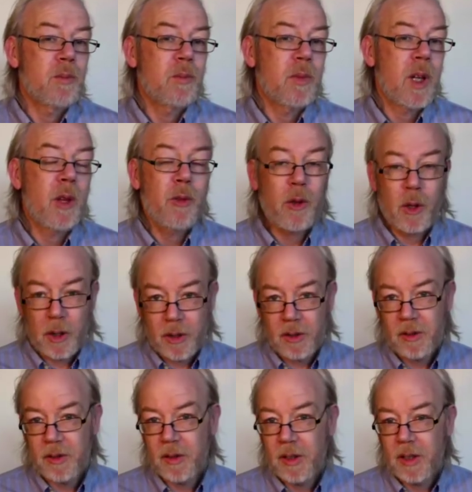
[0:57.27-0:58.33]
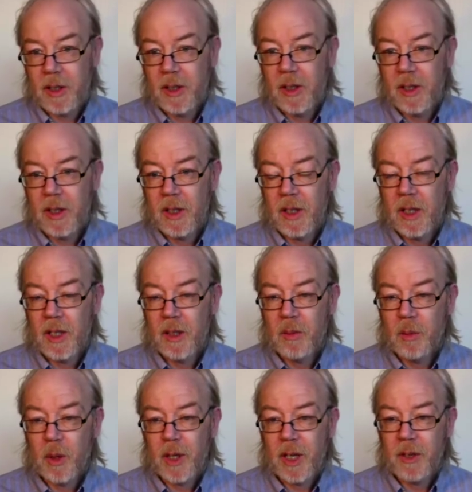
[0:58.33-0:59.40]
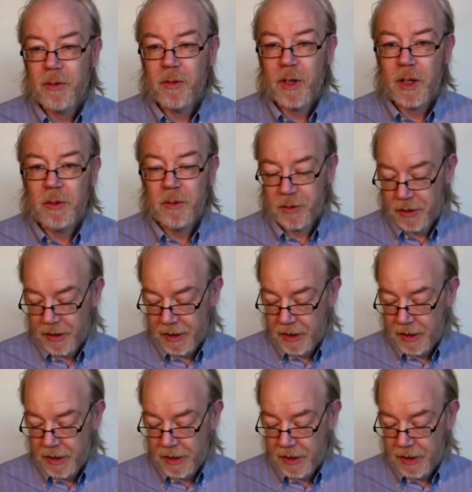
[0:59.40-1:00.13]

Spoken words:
I thought what I found